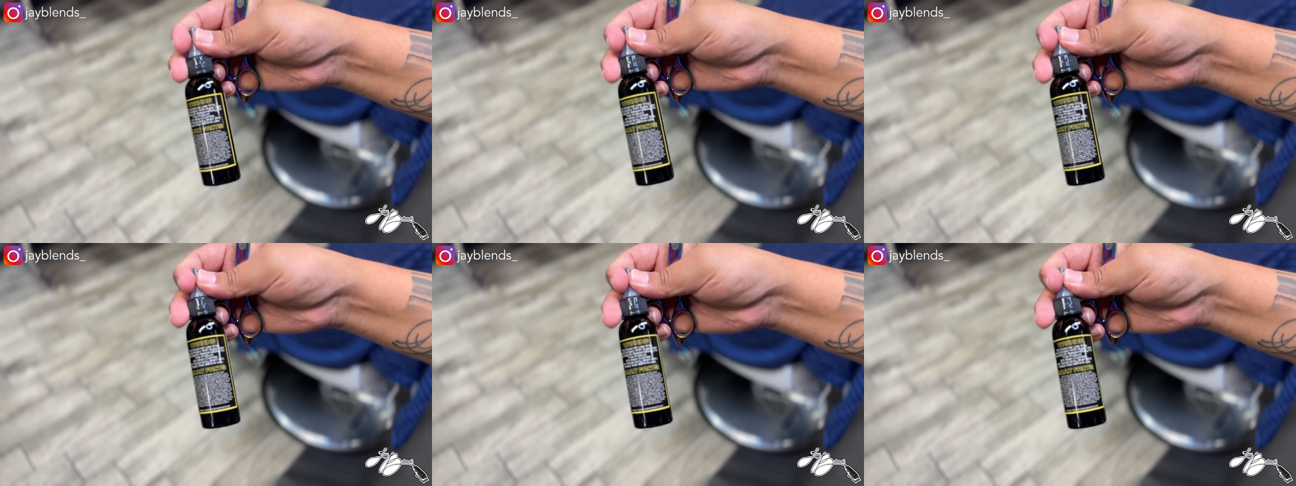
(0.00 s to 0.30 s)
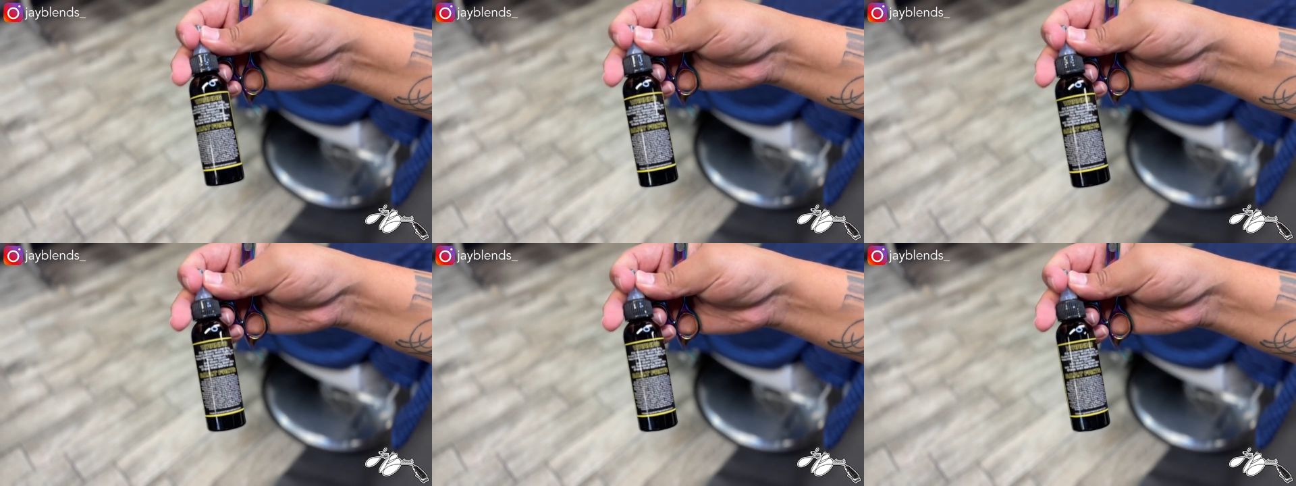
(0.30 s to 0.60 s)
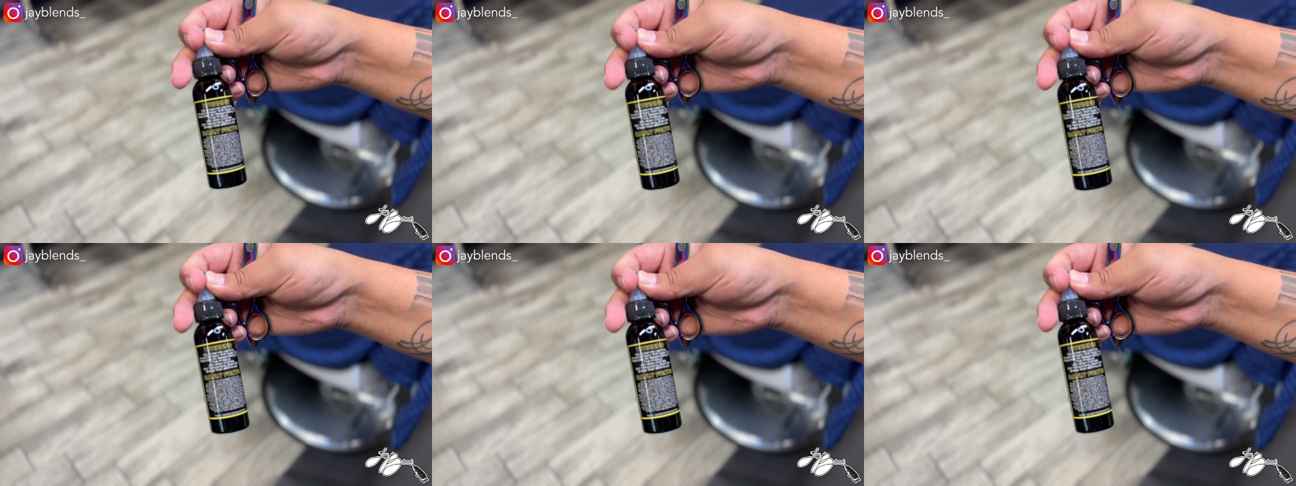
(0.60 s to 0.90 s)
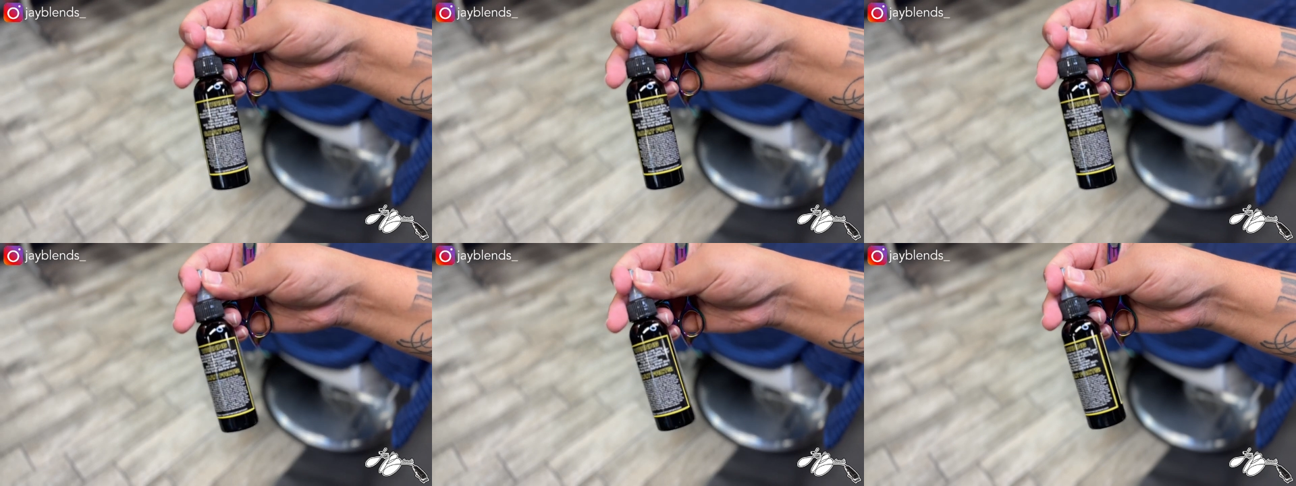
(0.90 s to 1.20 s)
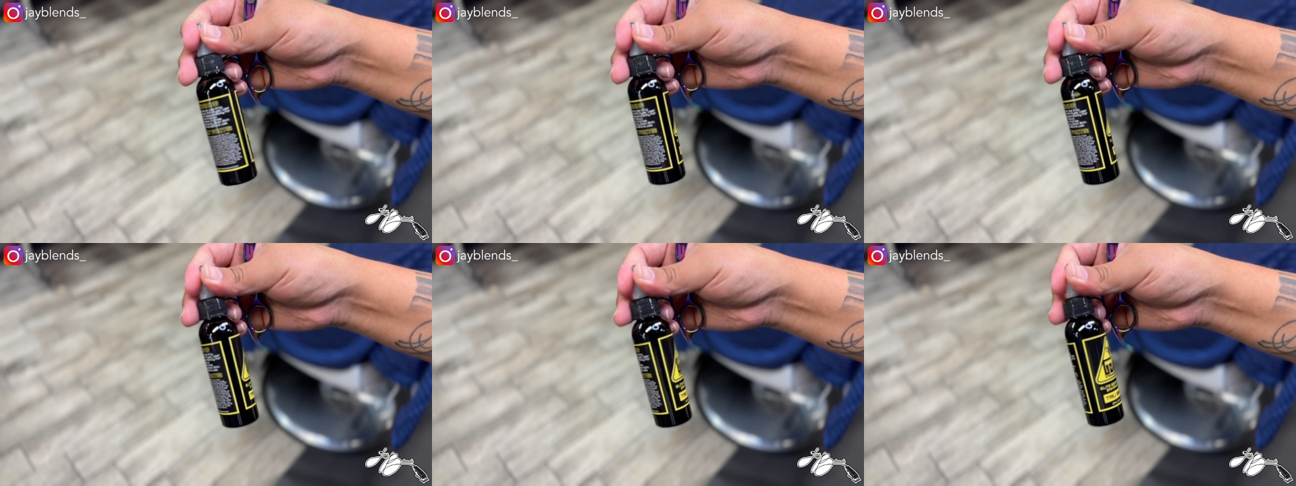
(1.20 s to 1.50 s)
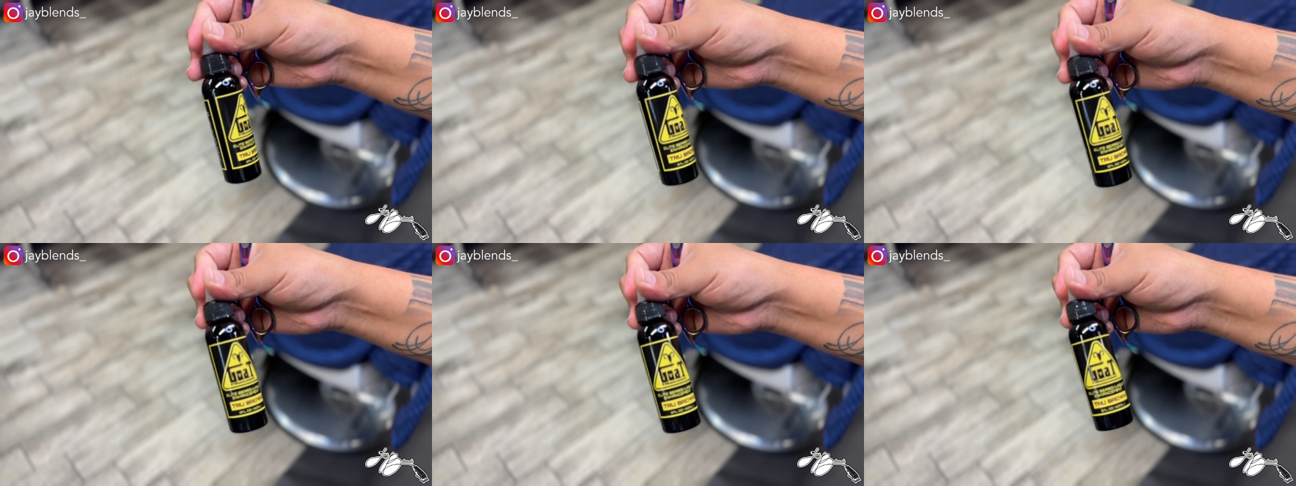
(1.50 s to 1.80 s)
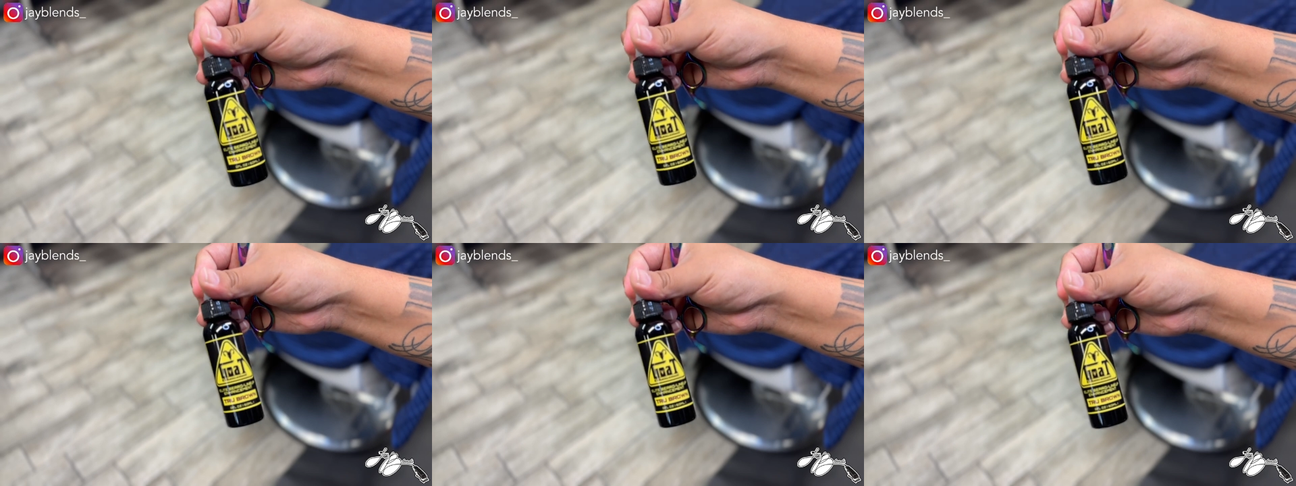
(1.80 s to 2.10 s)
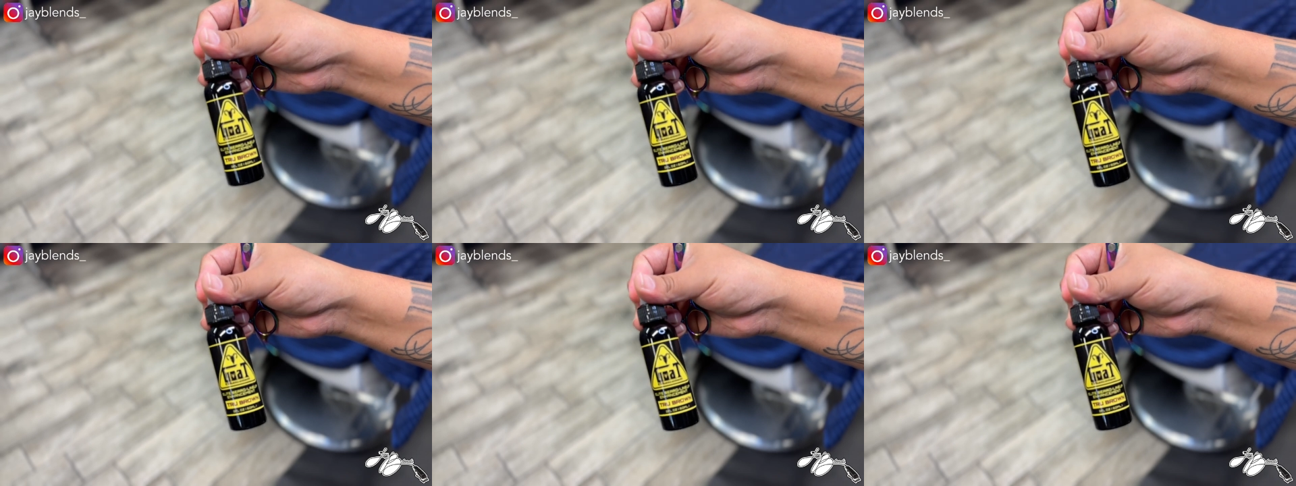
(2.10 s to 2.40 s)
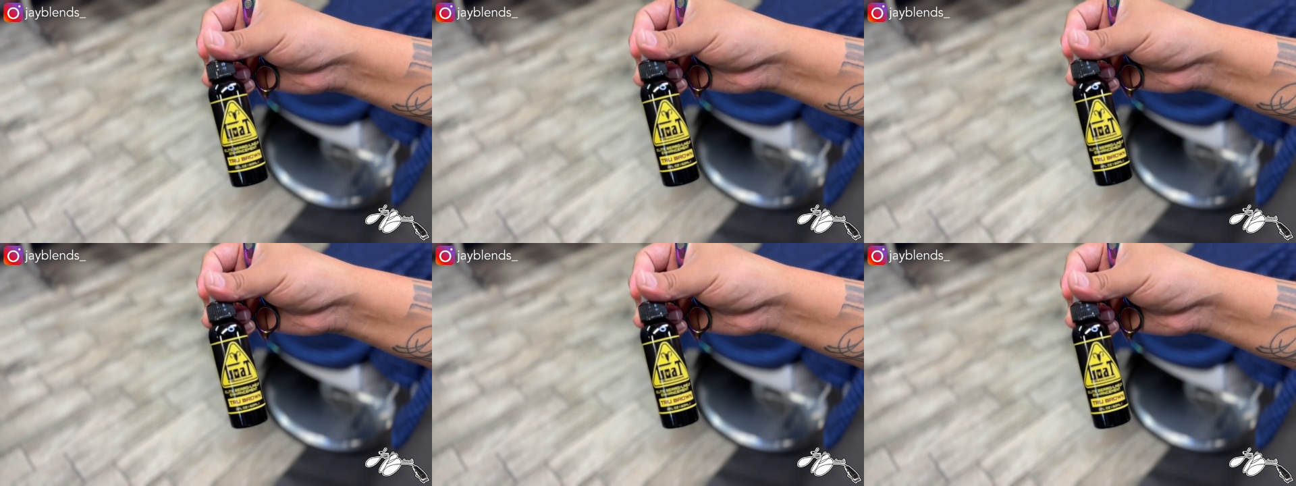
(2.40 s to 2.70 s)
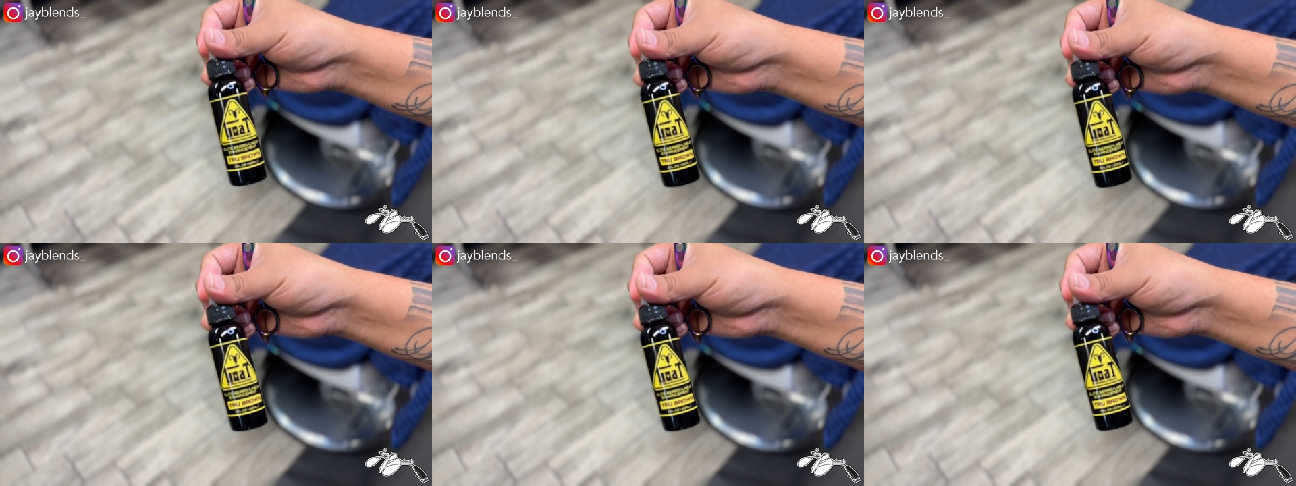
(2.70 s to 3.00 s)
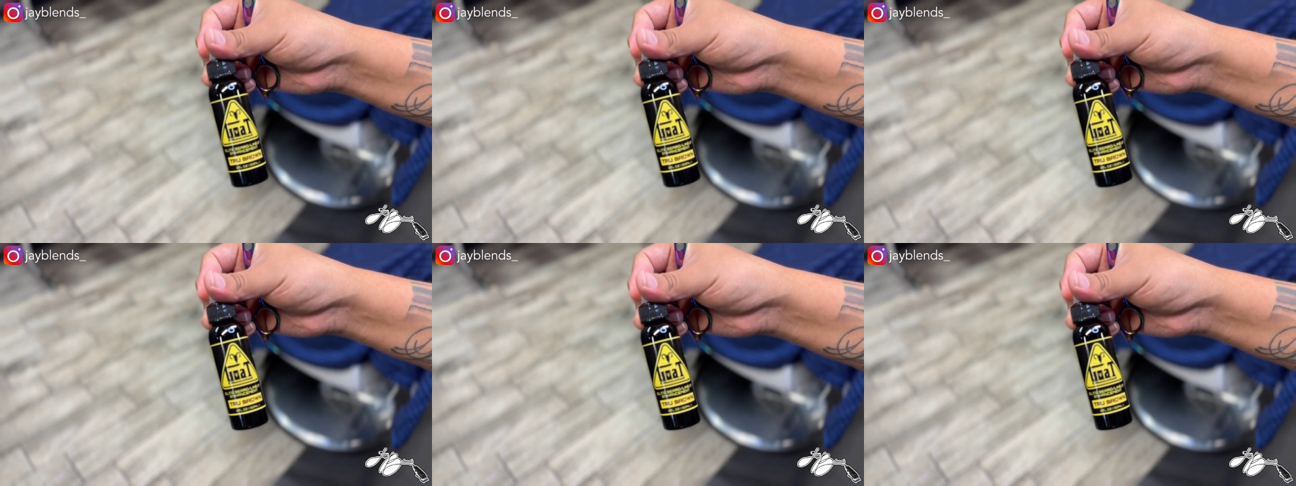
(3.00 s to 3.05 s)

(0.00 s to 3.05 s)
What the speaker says: Nobody's mouth can be seen.